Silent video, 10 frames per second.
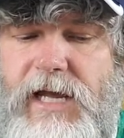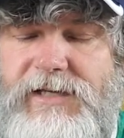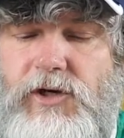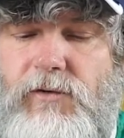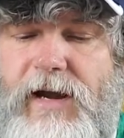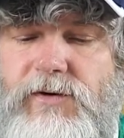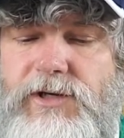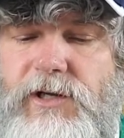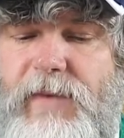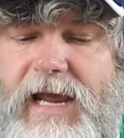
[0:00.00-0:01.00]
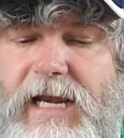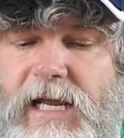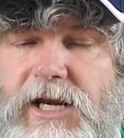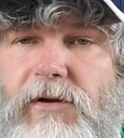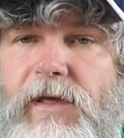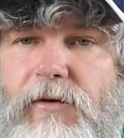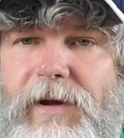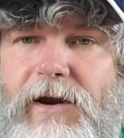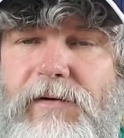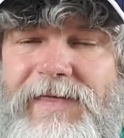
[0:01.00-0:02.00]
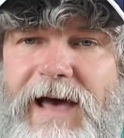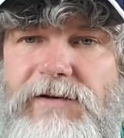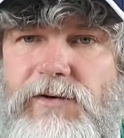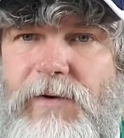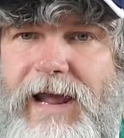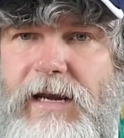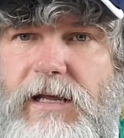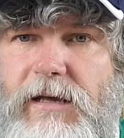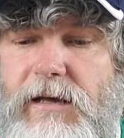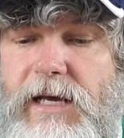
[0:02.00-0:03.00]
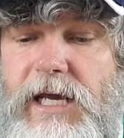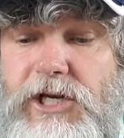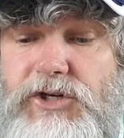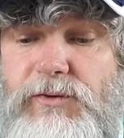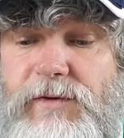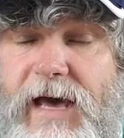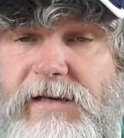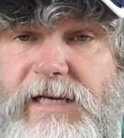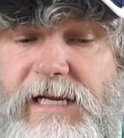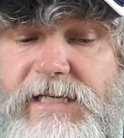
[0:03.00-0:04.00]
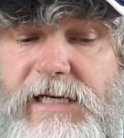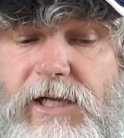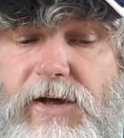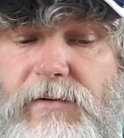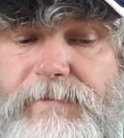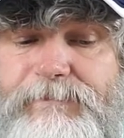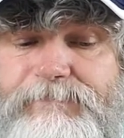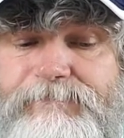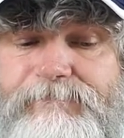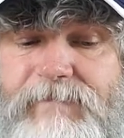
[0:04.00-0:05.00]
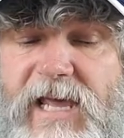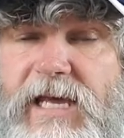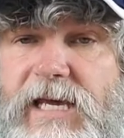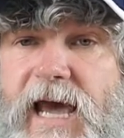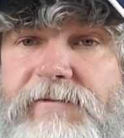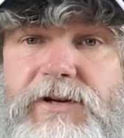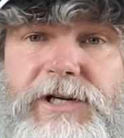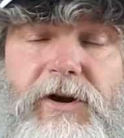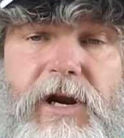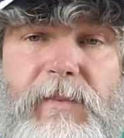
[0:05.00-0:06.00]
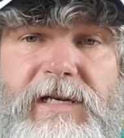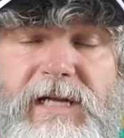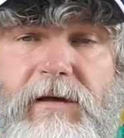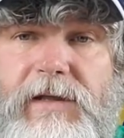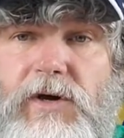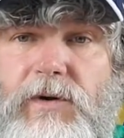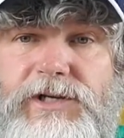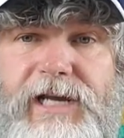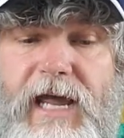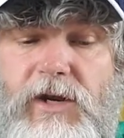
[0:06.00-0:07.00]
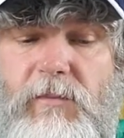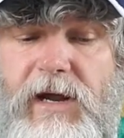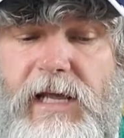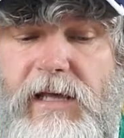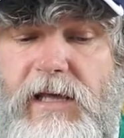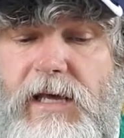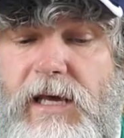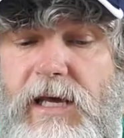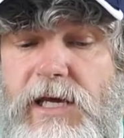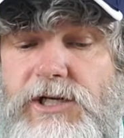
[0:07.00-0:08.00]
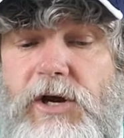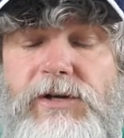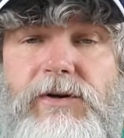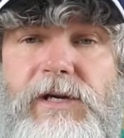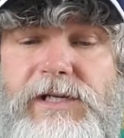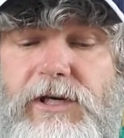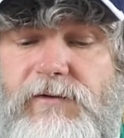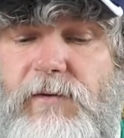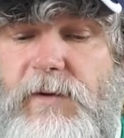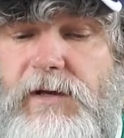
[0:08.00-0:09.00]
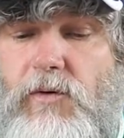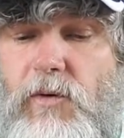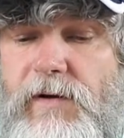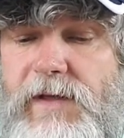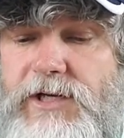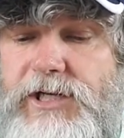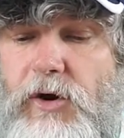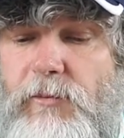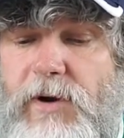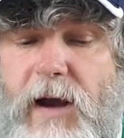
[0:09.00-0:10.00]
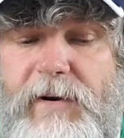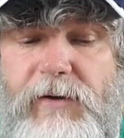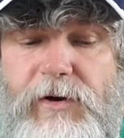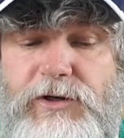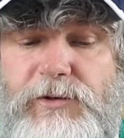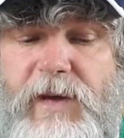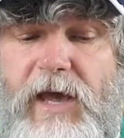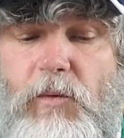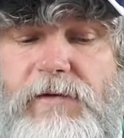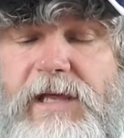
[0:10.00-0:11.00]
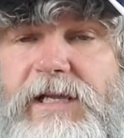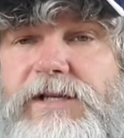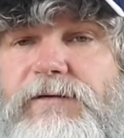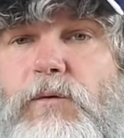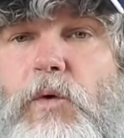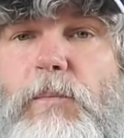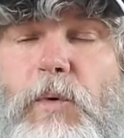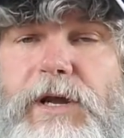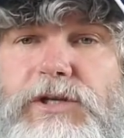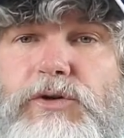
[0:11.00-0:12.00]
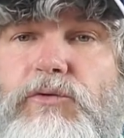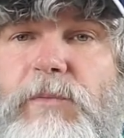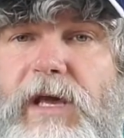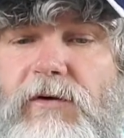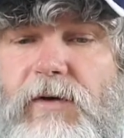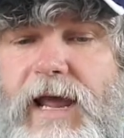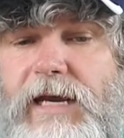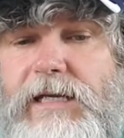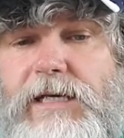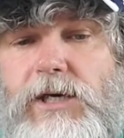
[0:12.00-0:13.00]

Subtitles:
As a director, she made nearly 300,000 Rand in 2018 alone, after she'd already been telling the court she had no money. She also concealed from the court that she owned property in Richards Bay worth at least 4.2 million Rand.